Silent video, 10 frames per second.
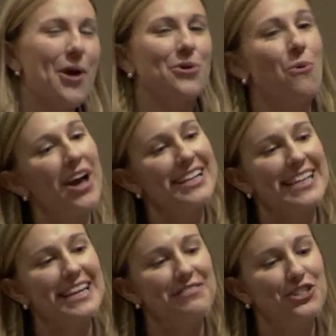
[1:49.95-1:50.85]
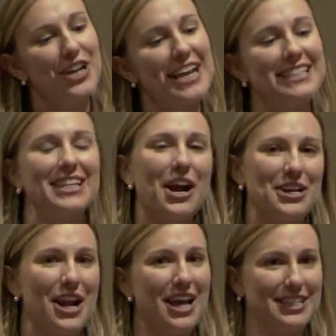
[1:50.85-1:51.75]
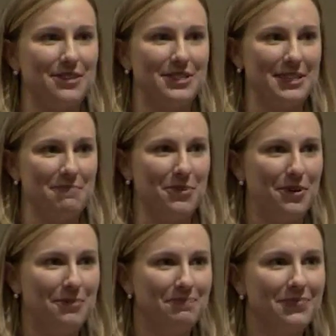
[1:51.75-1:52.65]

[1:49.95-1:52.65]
Quantitative traits are not so simple.